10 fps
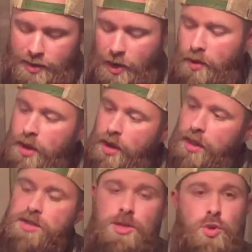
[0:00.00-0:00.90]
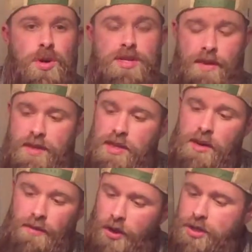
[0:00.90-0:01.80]
So this is the
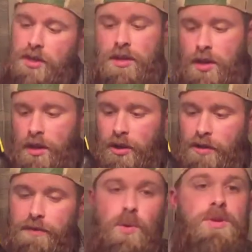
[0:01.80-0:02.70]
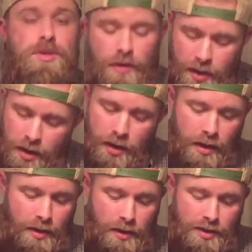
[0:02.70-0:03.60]
2017 version. Looking forward to it.
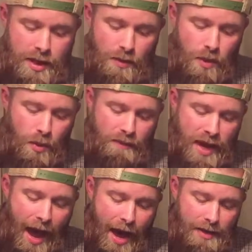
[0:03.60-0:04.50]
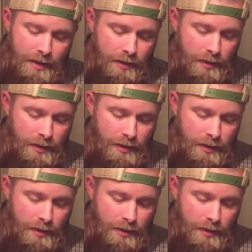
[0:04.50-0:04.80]
Let's see what we've got.